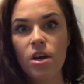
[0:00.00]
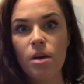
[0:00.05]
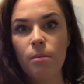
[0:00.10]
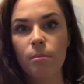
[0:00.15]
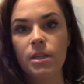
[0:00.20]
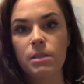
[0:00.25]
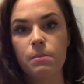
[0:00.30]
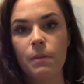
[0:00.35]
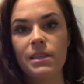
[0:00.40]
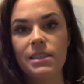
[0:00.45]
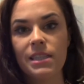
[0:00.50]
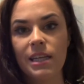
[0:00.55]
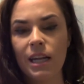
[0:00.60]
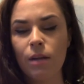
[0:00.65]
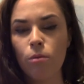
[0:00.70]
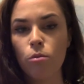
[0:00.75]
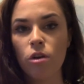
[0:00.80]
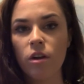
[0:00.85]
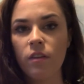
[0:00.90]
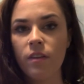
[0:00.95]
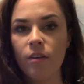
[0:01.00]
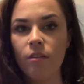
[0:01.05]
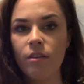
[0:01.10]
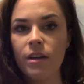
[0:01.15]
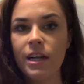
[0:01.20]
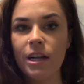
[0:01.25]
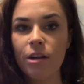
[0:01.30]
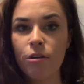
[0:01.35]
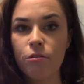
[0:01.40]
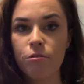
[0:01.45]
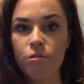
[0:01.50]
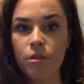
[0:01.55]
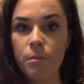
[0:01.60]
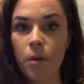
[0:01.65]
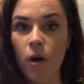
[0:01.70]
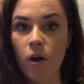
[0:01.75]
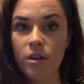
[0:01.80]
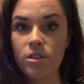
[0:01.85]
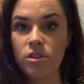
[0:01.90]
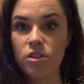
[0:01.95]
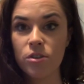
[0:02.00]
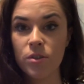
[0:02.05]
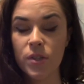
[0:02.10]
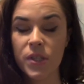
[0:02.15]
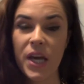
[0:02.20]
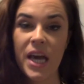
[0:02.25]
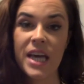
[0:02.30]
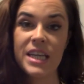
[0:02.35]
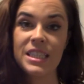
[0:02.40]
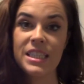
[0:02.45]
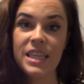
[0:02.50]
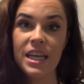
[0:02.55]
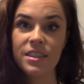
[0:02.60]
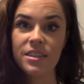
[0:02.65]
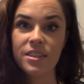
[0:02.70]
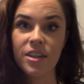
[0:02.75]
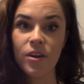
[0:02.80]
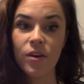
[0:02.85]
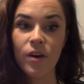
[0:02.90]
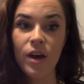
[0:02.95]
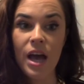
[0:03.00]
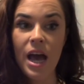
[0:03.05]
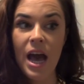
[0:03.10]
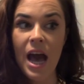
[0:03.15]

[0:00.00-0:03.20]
but it's basically one of the only gluten-free porridges you can get in Tesco.